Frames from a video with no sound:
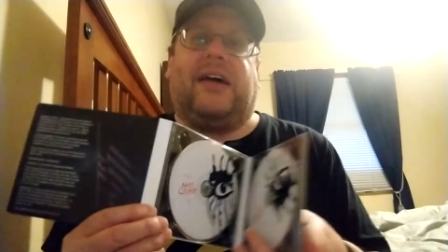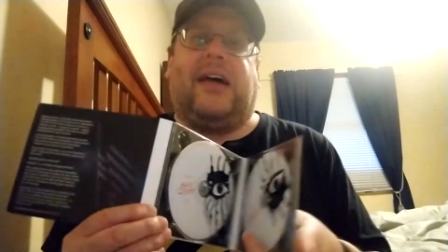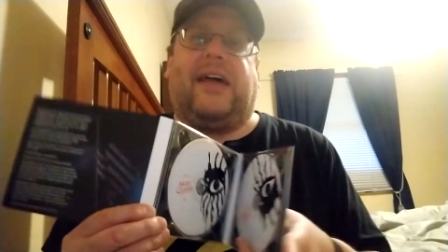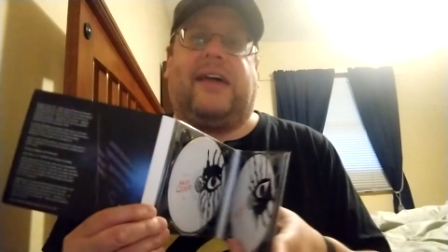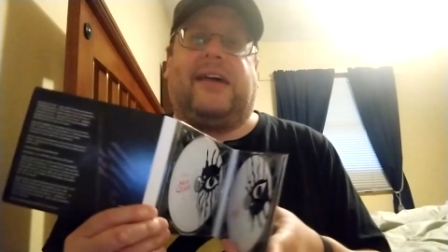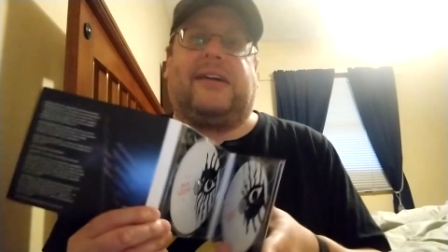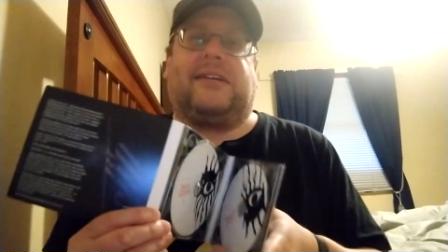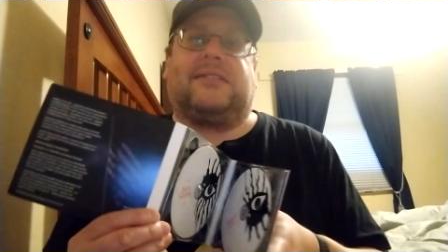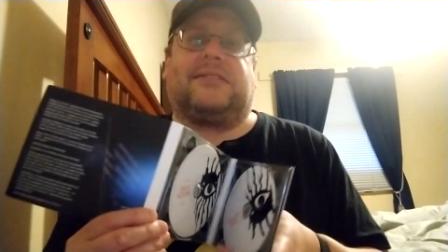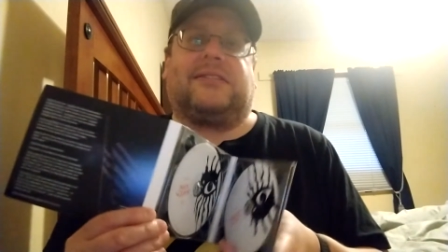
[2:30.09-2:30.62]

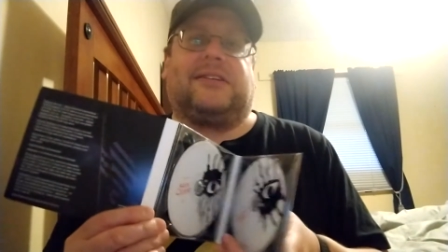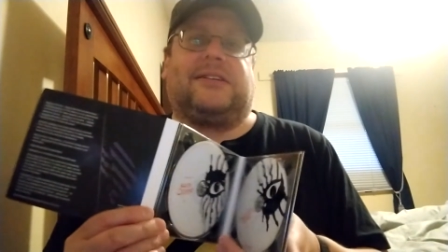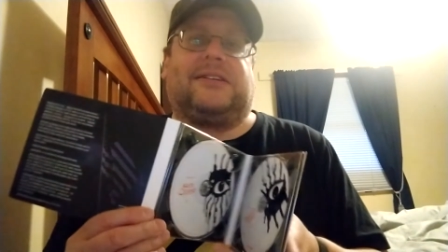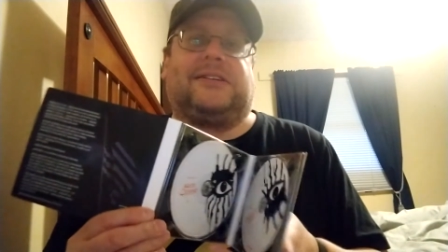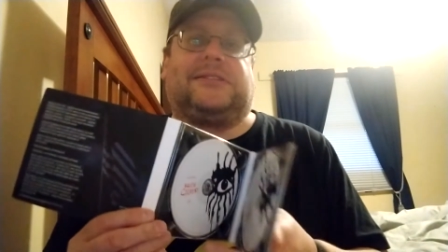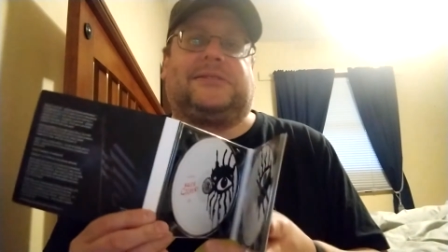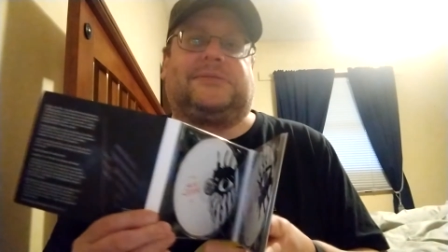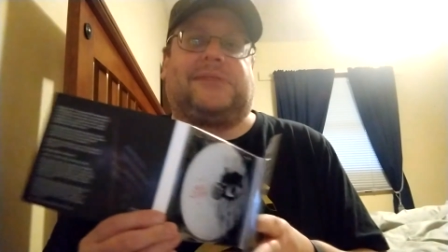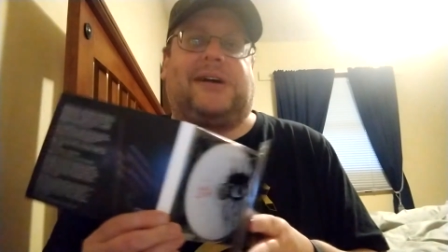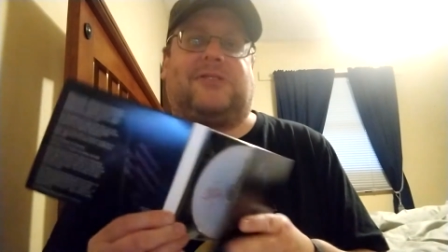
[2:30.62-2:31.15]
And
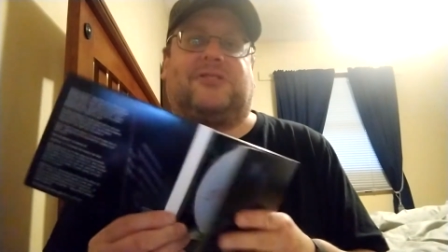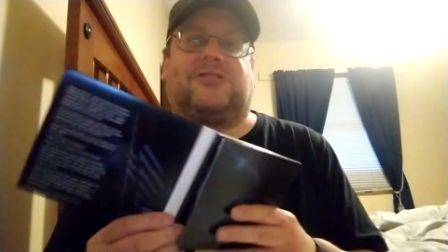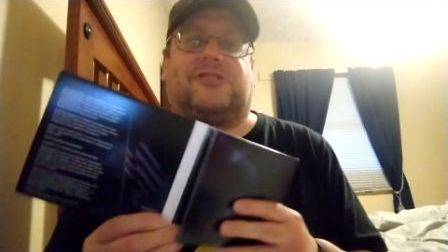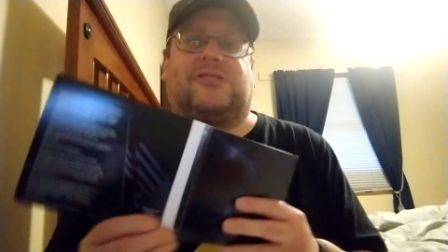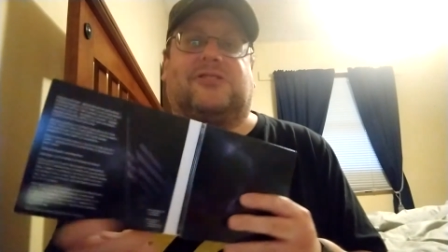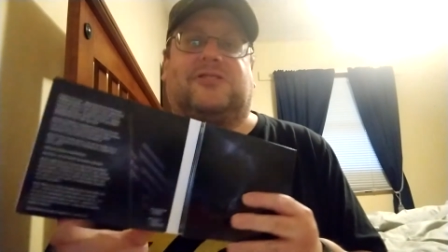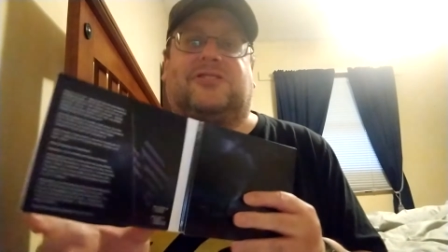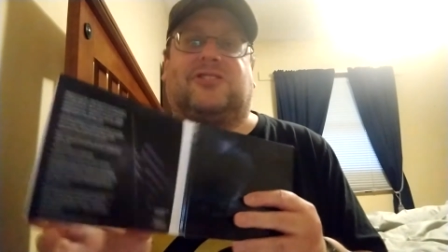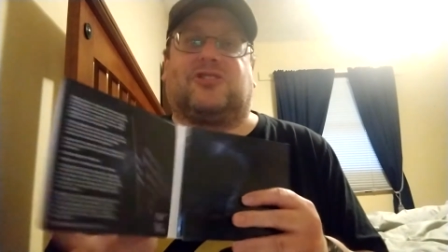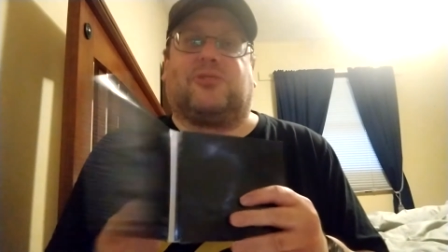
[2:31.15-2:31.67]
uh, I was a
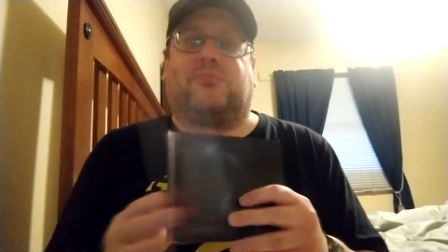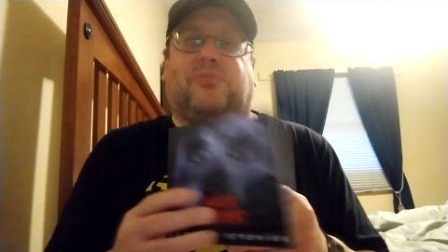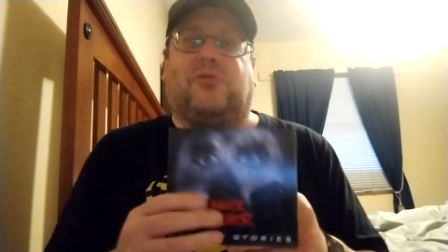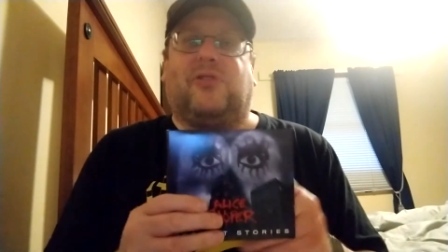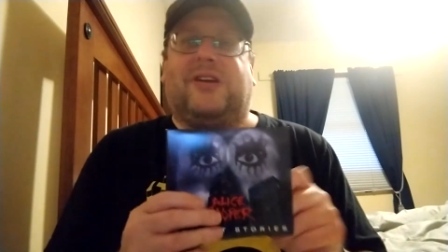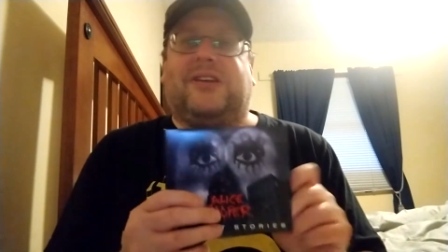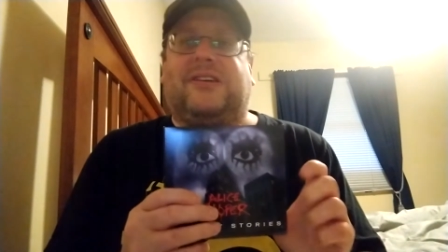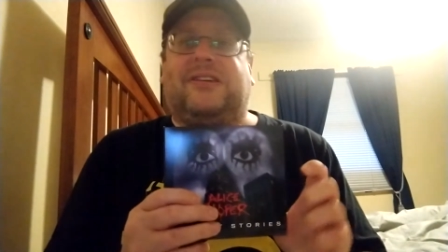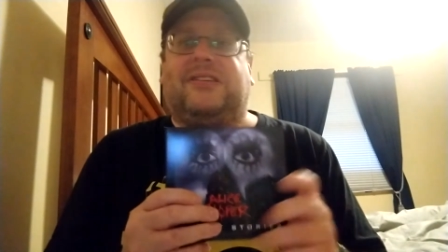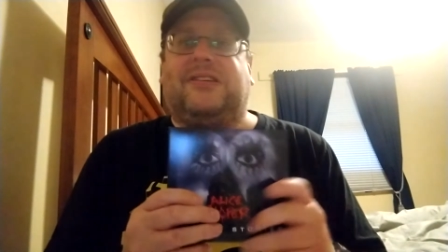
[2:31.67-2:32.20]
little
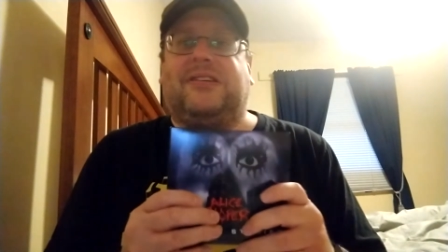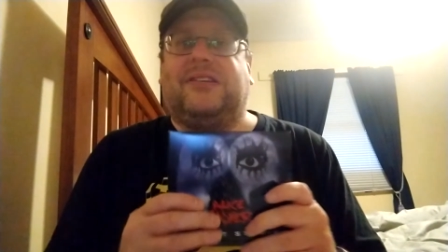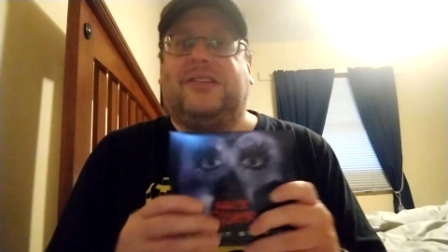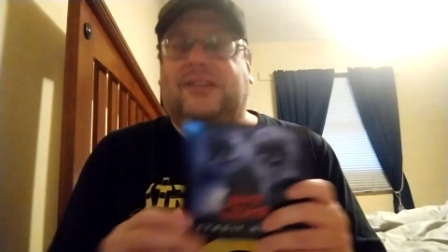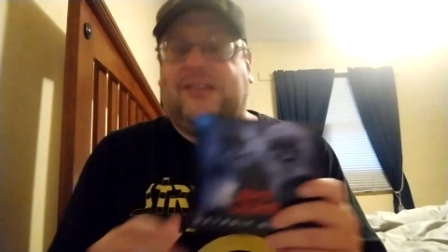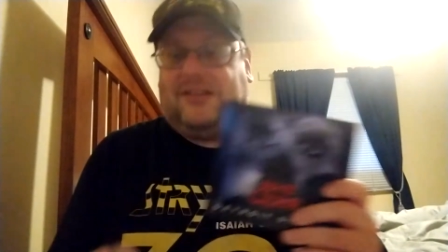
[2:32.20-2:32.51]
disappointed